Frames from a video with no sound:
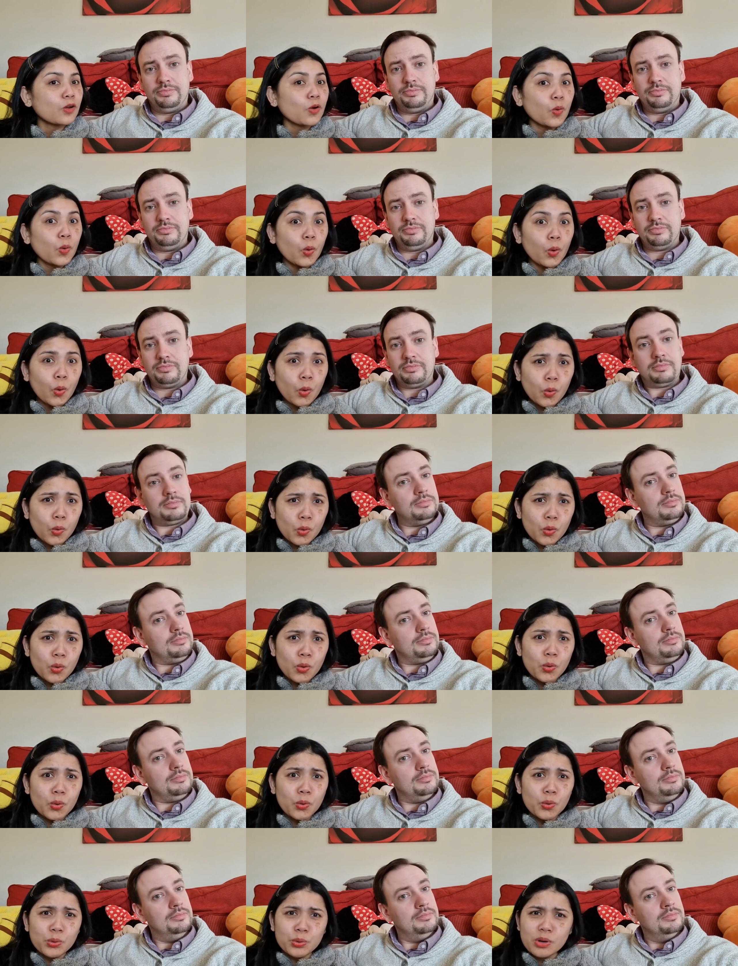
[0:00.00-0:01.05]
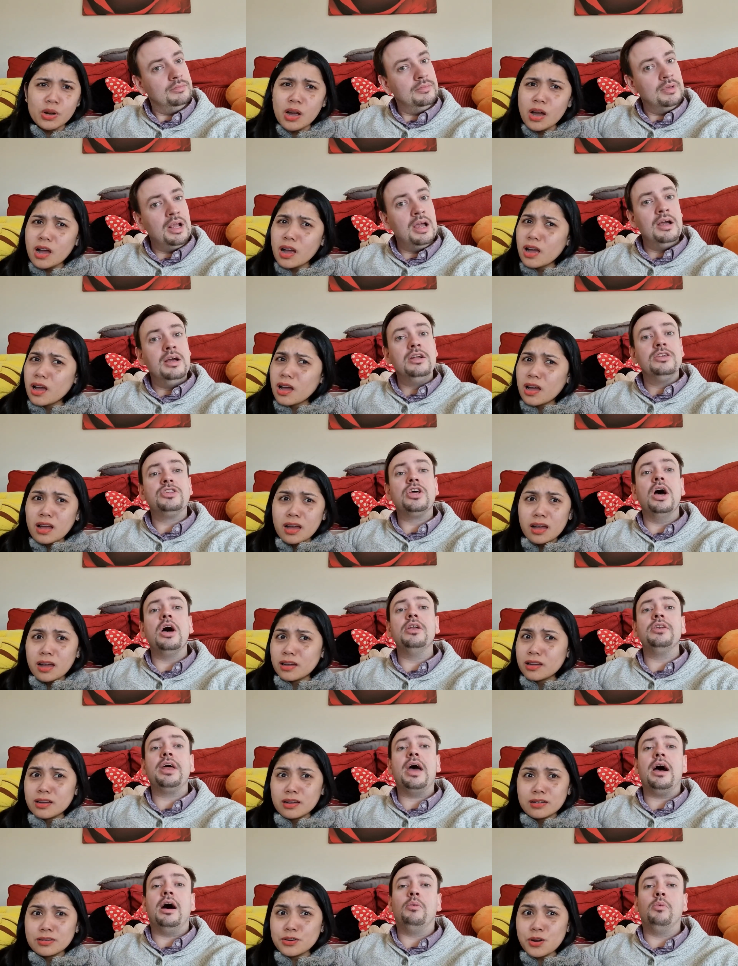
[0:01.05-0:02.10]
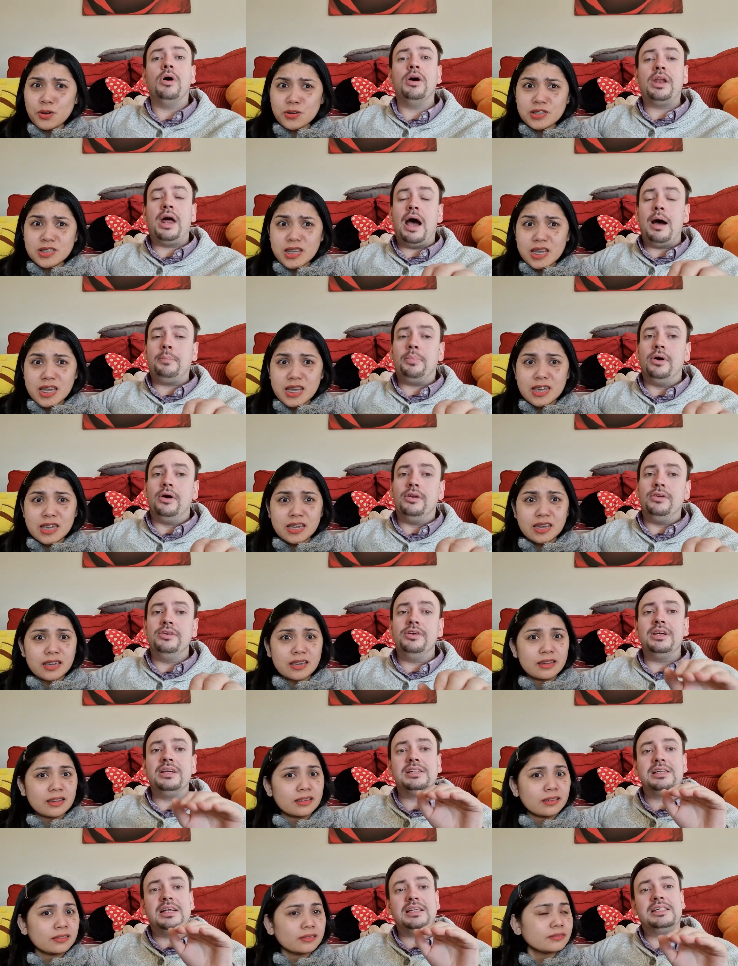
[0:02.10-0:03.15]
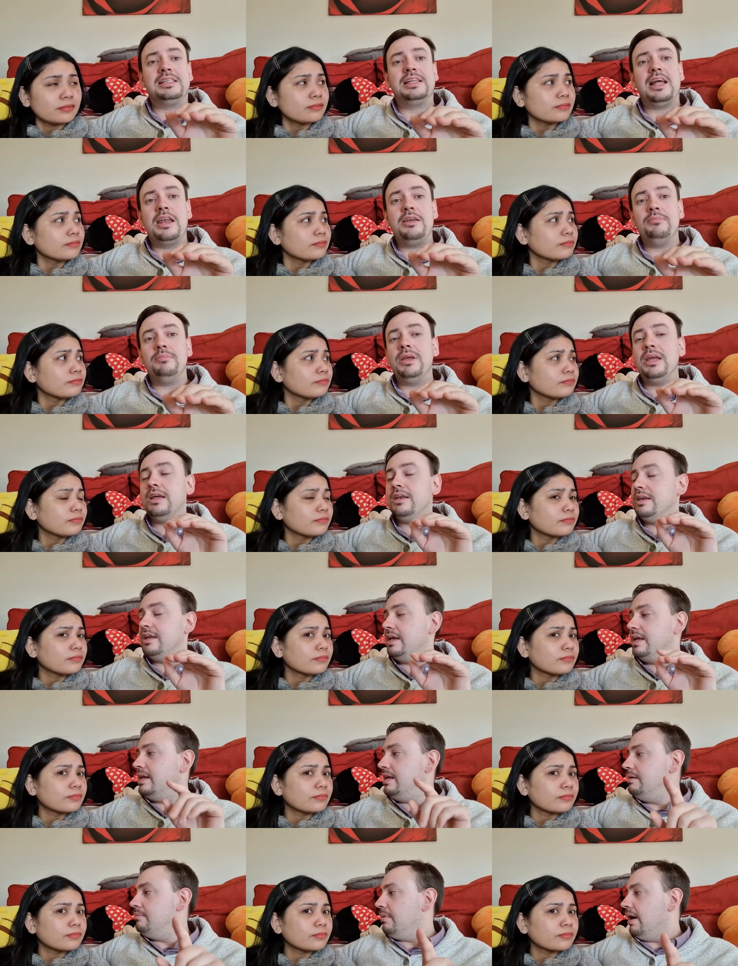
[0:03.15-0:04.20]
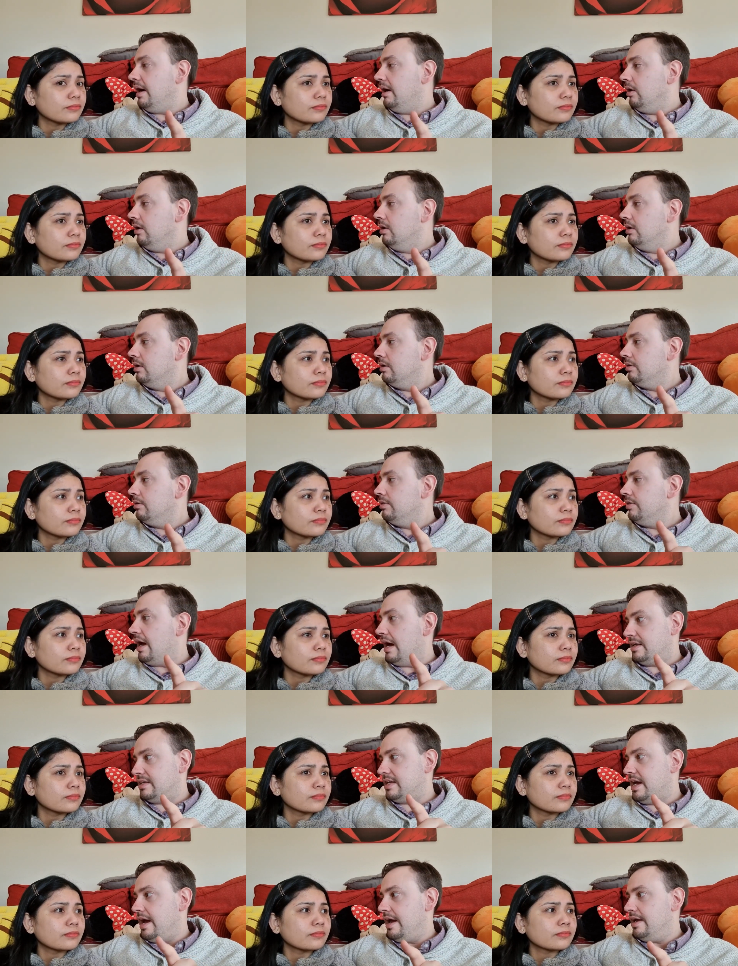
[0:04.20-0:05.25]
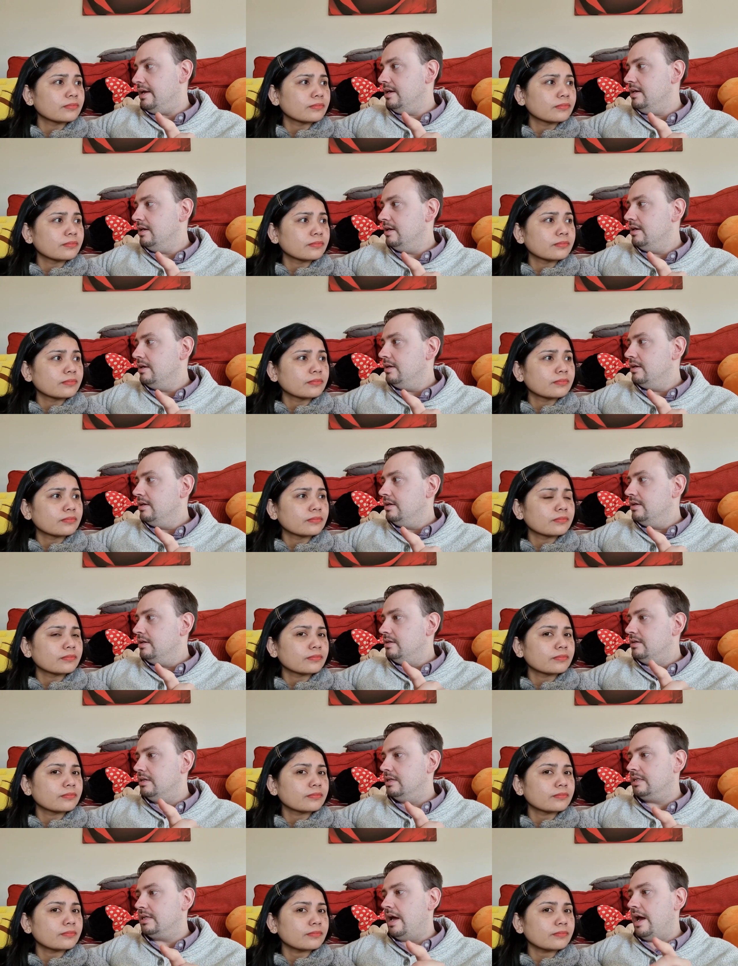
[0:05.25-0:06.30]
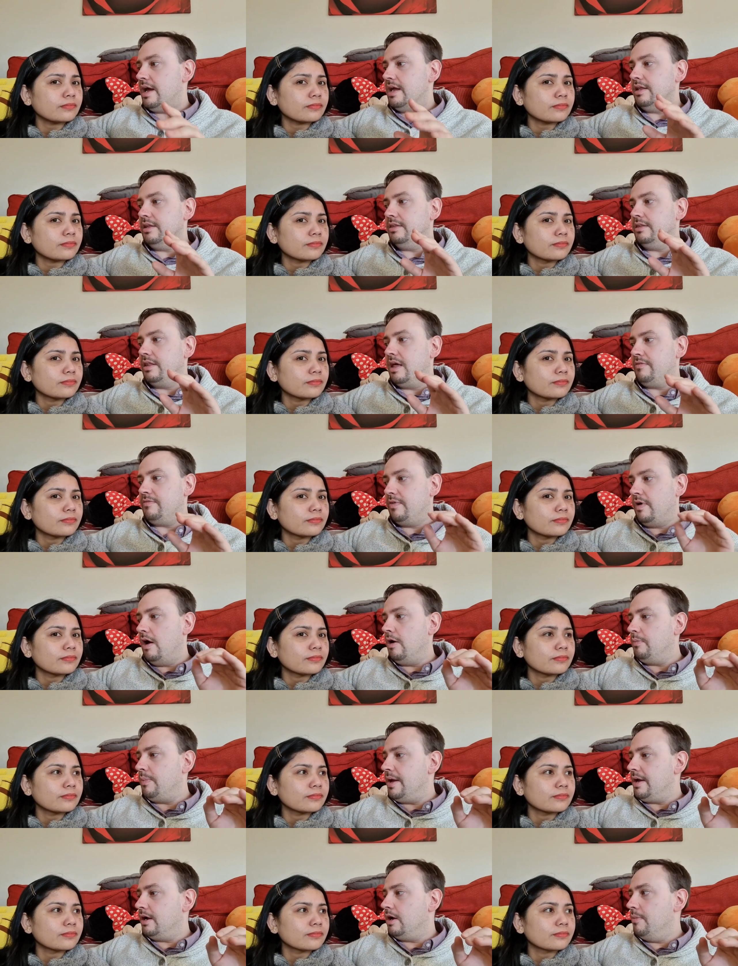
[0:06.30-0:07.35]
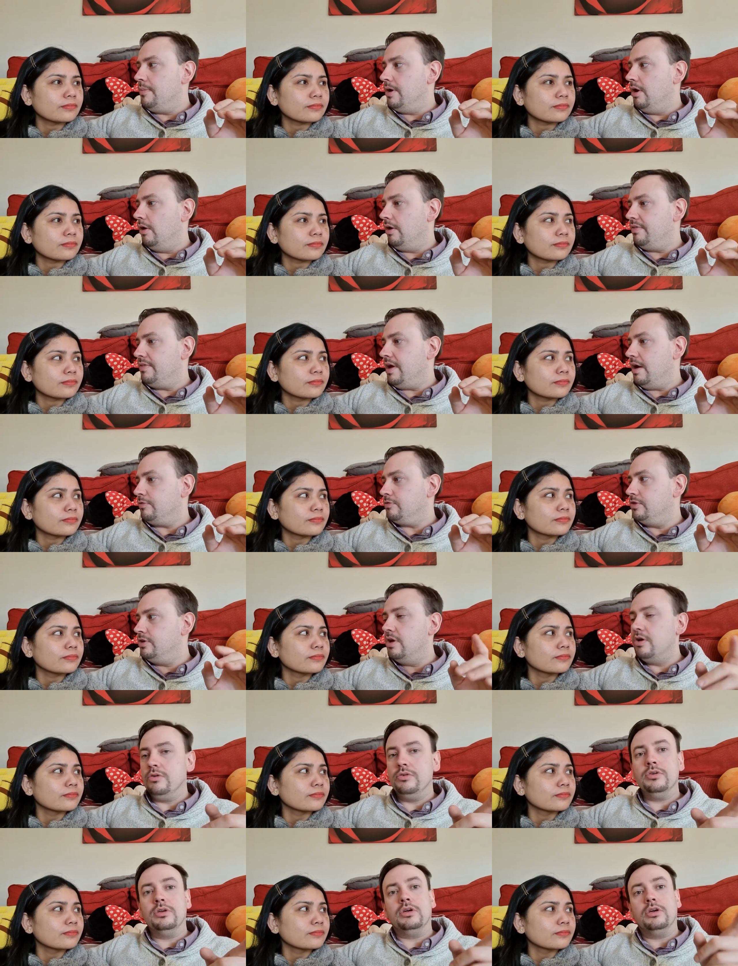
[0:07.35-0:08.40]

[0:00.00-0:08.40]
Speaker 1: Ooh. Turned out, what happened is they'd sent me an email that day to say they've got a bit coming on in the afternoon.